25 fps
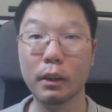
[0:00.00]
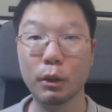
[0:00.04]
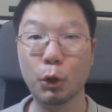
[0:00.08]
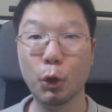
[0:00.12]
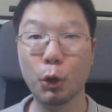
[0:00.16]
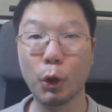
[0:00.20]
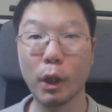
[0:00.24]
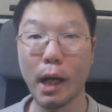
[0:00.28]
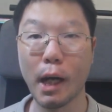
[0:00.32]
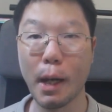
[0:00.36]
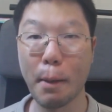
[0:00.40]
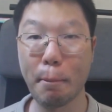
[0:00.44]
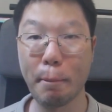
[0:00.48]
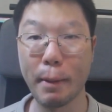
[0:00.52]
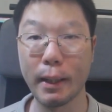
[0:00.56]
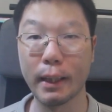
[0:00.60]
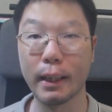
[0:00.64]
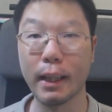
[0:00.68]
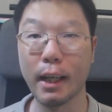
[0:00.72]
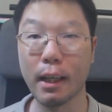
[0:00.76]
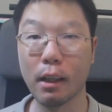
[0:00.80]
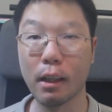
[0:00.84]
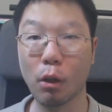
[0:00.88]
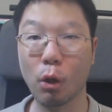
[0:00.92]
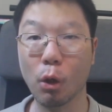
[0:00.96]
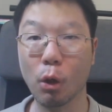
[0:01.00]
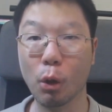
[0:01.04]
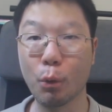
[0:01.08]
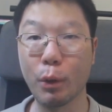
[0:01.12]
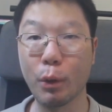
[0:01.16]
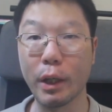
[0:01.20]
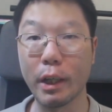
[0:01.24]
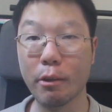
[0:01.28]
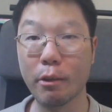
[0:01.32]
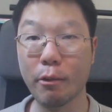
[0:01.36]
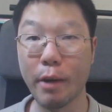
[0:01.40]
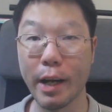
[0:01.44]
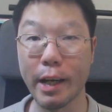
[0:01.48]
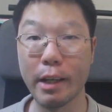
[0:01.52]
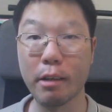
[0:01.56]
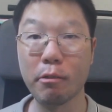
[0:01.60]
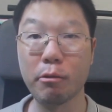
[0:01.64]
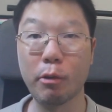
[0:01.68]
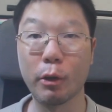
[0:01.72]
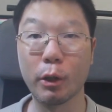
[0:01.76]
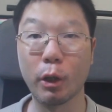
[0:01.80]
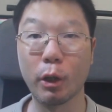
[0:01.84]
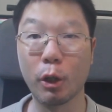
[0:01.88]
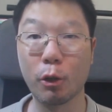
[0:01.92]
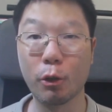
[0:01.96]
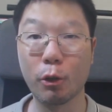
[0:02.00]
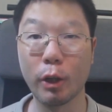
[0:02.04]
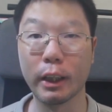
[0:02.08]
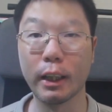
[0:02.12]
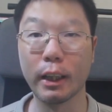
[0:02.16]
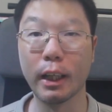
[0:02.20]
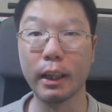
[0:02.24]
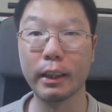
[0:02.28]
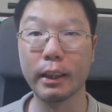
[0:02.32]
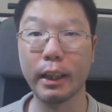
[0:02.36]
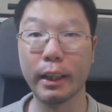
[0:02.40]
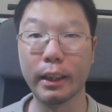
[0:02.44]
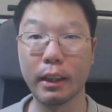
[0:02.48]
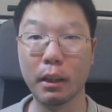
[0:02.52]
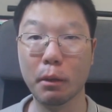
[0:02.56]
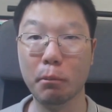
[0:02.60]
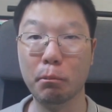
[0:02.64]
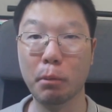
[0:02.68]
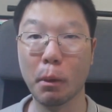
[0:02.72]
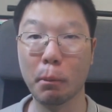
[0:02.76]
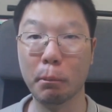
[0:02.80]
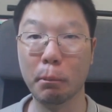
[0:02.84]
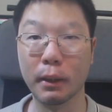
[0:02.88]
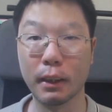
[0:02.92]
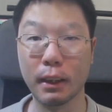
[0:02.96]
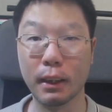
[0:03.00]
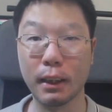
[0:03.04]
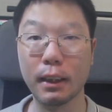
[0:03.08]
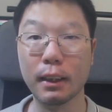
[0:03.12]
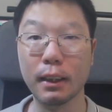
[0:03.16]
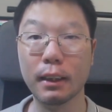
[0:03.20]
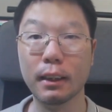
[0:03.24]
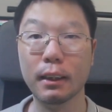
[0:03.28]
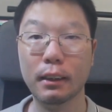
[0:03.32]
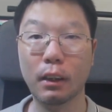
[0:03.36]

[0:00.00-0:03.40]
Cukai Petak or quit rent for your strata titled property